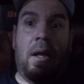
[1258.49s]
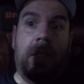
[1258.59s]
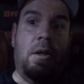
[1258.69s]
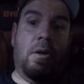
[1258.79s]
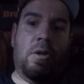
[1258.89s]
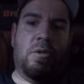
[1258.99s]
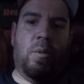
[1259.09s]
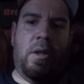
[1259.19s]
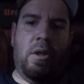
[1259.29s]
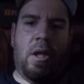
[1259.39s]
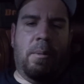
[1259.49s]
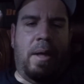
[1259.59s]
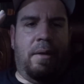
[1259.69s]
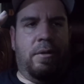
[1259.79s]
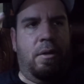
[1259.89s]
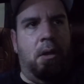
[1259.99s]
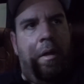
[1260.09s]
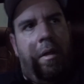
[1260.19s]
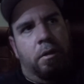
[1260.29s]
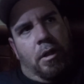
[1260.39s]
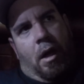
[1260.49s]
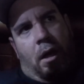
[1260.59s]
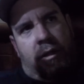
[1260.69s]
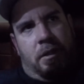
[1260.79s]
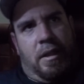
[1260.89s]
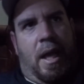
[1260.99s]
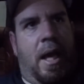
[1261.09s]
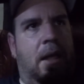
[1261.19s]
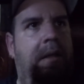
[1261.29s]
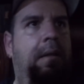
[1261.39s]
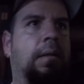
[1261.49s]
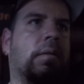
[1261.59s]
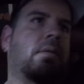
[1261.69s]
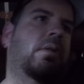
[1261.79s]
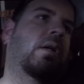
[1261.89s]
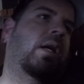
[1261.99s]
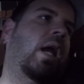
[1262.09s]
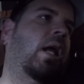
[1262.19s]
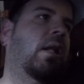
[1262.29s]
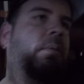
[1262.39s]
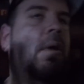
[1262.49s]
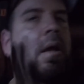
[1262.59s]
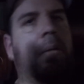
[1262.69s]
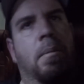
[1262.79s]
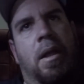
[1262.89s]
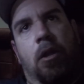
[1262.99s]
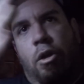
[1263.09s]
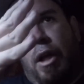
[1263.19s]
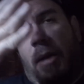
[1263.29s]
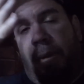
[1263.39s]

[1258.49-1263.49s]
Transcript: Because when you're coming after Josh, Zach, Caleb, me, you're talking about